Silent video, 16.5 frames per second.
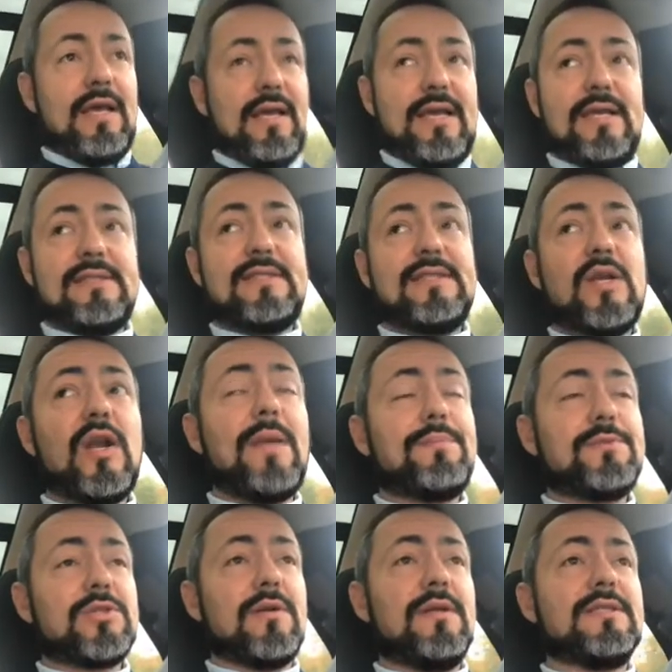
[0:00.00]

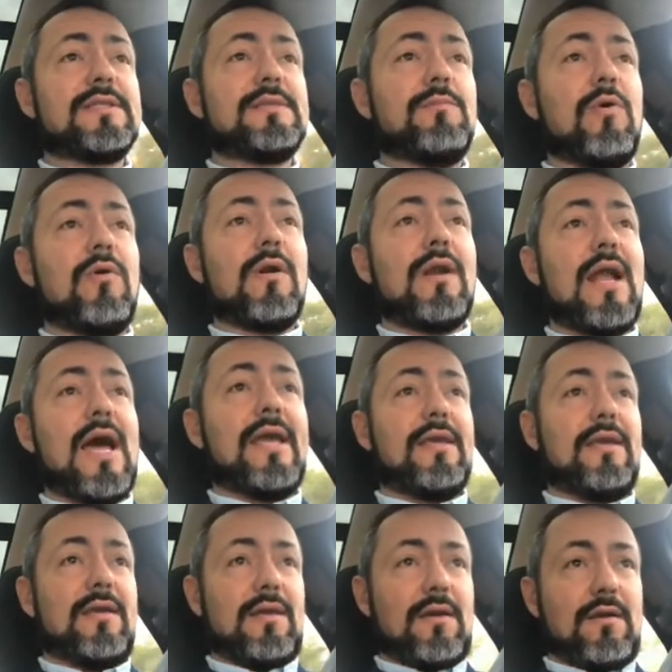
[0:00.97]
Inscription is more like
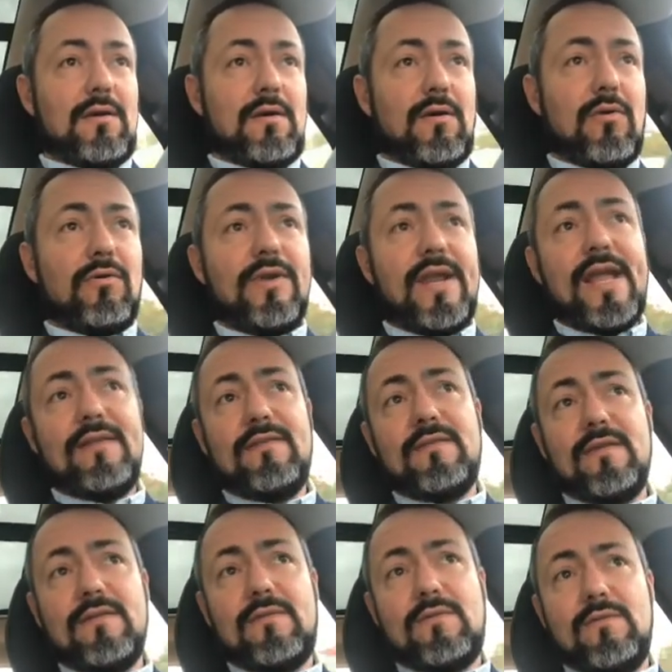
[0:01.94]

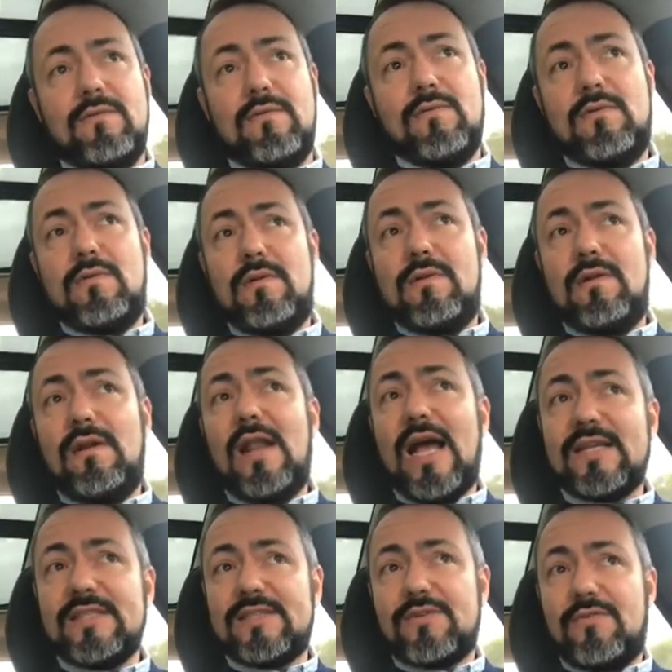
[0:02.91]
oriented to
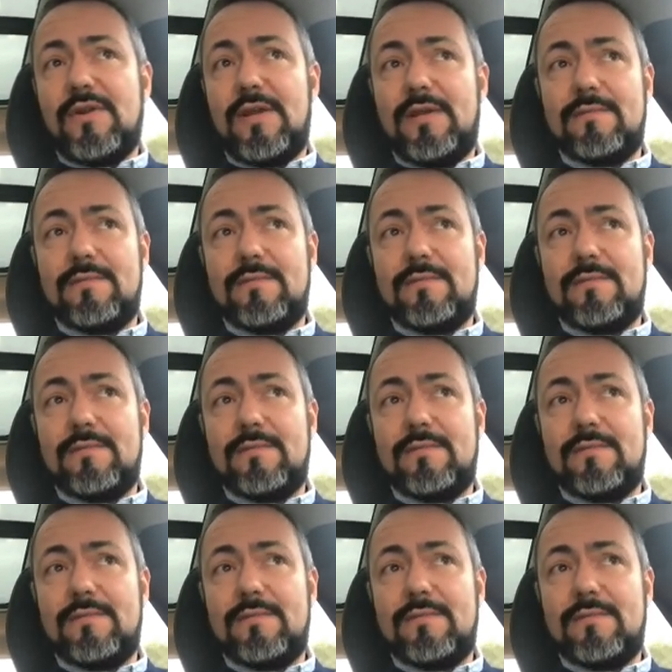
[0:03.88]
luxury,